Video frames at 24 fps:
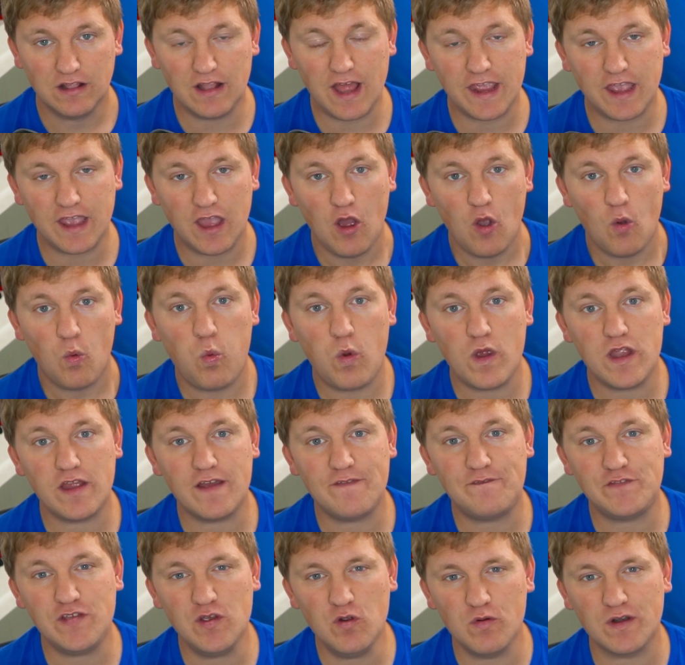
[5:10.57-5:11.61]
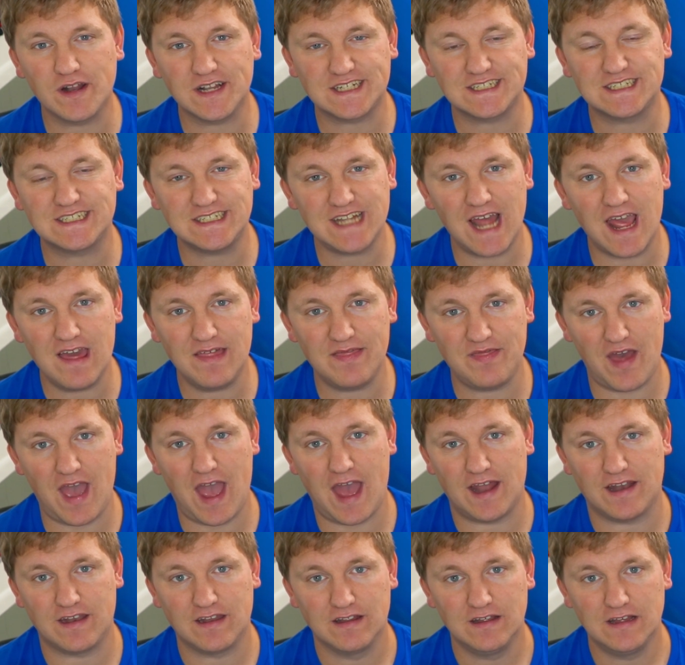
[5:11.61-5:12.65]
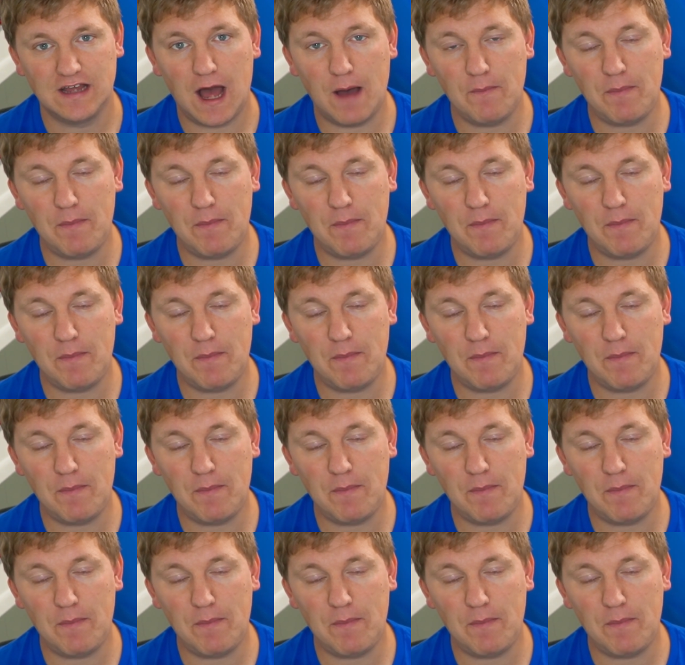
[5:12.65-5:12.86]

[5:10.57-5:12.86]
Like, if you were to say that